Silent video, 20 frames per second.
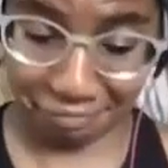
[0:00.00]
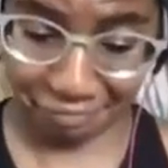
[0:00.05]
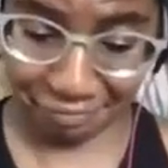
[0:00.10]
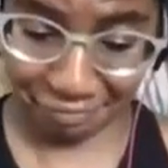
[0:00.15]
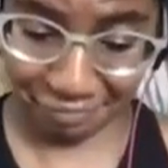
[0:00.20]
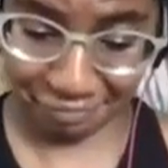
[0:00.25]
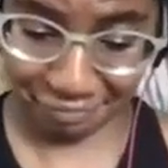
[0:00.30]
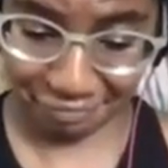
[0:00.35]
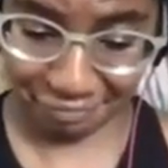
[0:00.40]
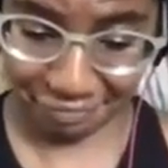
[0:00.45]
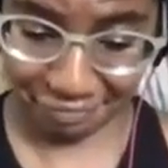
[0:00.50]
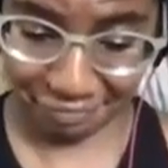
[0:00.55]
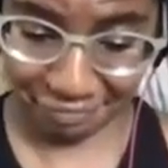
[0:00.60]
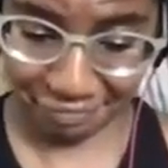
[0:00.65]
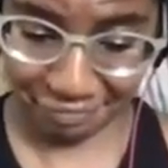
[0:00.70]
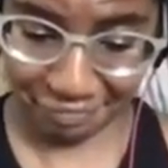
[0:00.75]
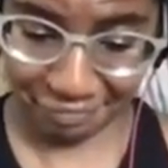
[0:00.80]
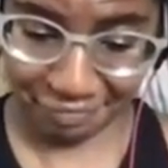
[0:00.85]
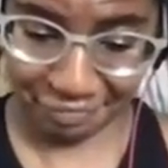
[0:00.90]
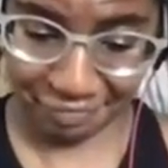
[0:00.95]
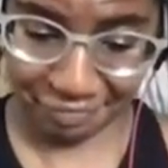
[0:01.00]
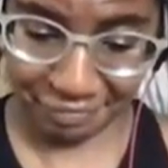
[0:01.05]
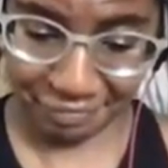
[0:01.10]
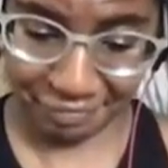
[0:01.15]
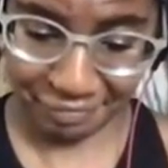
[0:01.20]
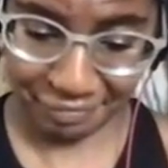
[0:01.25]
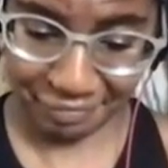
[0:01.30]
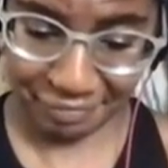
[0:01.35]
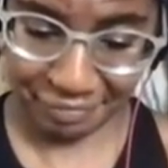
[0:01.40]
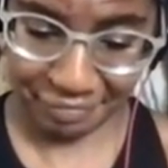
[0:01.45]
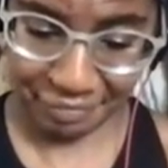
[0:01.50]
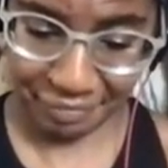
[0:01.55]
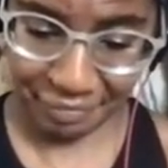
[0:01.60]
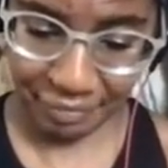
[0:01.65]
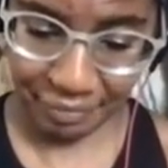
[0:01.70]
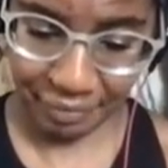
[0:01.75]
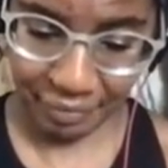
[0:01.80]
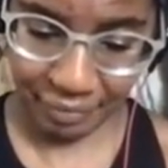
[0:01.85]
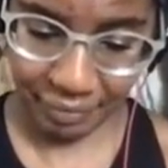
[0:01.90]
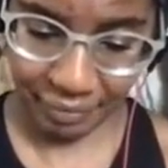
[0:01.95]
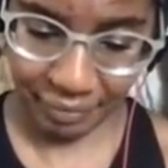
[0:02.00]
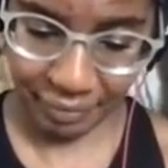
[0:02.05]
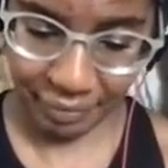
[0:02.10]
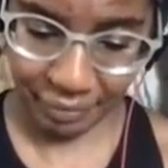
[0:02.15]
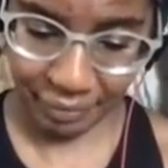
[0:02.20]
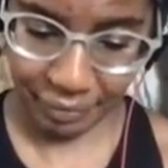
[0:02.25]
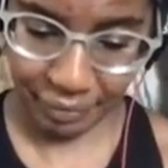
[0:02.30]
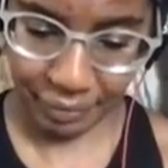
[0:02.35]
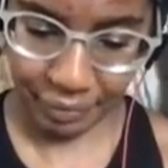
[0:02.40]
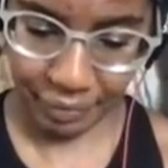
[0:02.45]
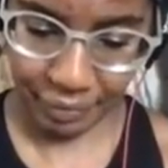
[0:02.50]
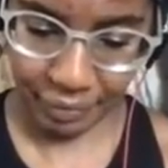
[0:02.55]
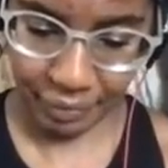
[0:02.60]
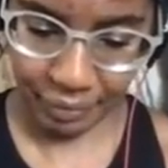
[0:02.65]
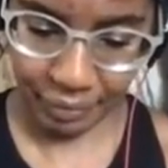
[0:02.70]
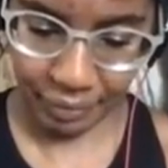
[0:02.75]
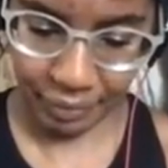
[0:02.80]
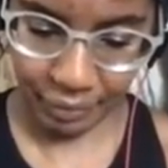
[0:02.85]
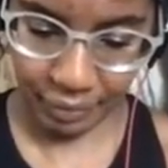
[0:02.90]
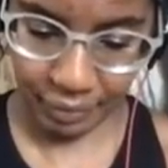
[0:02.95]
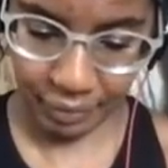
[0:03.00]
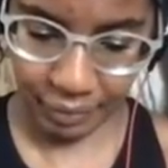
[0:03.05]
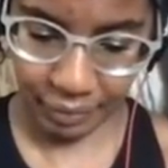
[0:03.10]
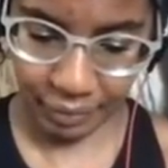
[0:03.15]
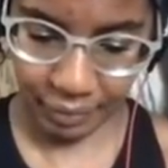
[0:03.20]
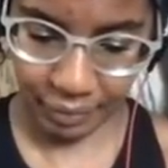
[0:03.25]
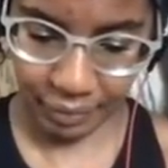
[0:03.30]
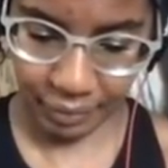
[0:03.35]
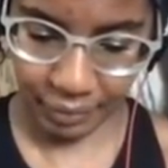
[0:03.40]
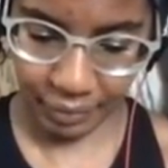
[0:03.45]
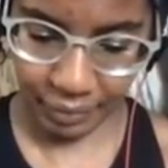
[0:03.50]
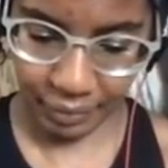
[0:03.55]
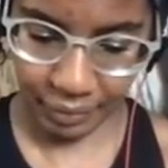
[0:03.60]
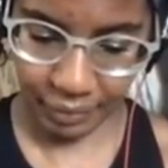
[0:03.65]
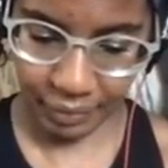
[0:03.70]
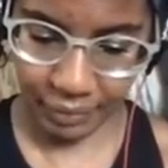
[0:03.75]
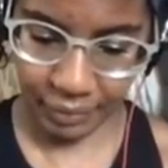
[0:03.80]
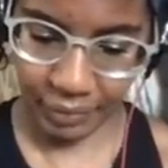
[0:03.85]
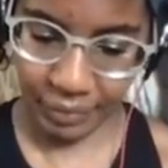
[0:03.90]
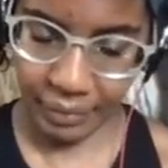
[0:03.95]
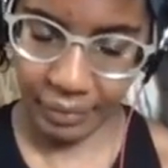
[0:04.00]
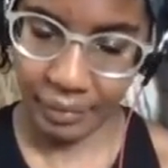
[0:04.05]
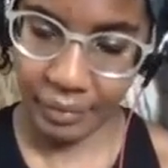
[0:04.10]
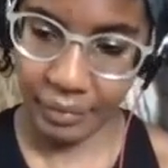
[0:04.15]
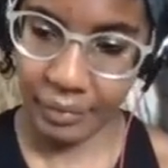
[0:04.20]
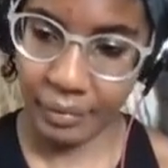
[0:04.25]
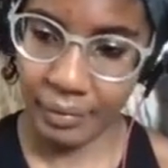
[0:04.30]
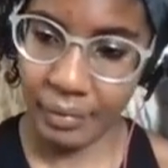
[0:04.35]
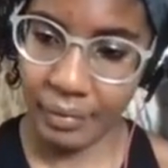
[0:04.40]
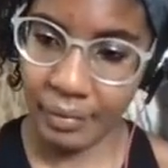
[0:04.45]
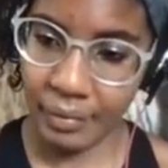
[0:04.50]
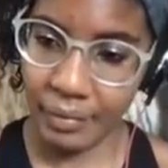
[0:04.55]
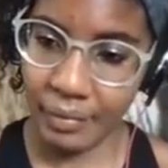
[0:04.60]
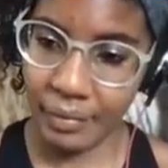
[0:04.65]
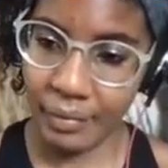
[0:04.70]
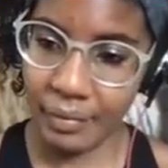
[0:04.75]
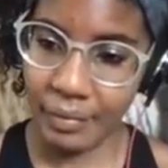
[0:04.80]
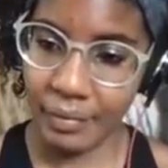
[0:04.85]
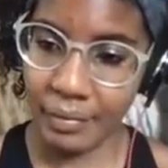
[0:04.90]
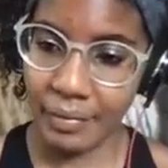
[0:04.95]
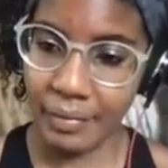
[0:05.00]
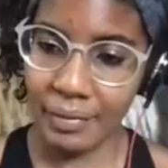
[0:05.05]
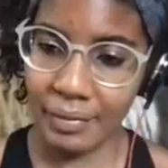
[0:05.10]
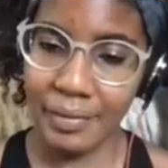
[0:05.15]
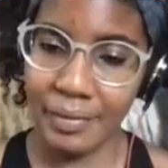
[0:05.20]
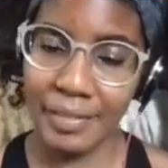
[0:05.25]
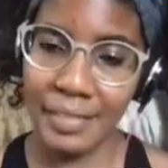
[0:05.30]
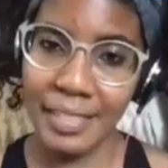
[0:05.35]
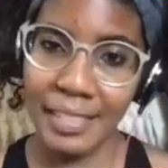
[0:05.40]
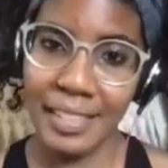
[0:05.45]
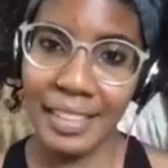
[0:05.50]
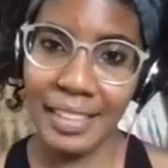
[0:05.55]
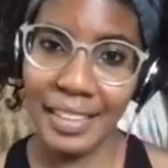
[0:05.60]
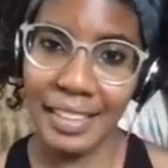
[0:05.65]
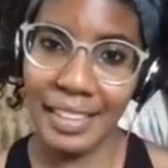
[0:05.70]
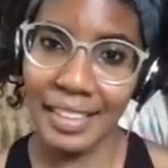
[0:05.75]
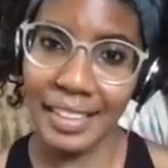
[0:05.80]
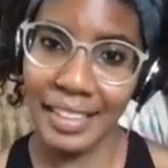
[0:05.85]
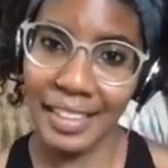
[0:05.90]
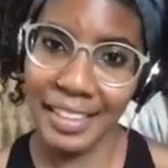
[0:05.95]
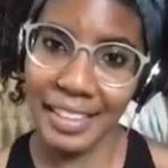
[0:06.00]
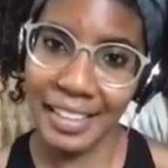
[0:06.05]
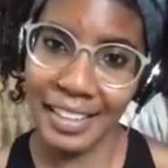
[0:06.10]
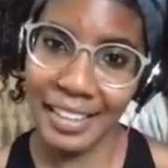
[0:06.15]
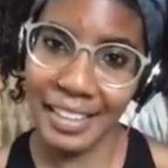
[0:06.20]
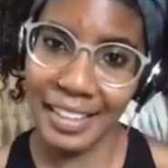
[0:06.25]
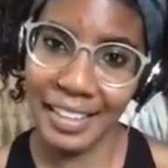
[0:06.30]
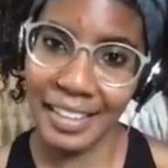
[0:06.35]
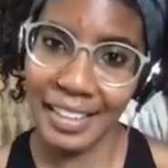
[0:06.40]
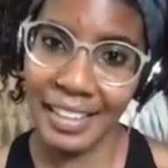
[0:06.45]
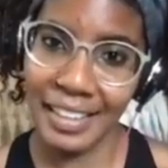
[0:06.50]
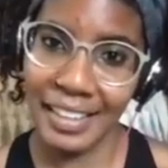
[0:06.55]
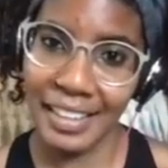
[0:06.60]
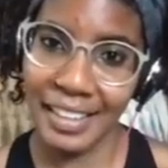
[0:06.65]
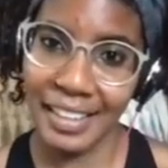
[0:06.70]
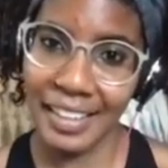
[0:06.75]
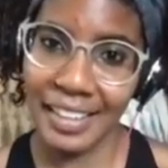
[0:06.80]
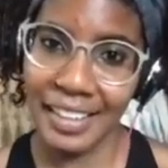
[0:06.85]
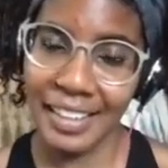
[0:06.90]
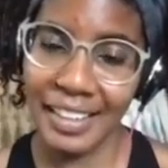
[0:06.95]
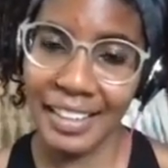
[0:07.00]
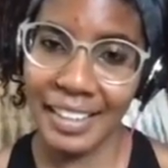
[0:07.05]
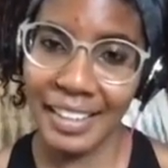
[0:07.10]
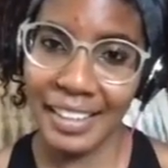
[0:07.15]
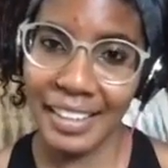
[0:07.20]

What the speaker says: [no speech]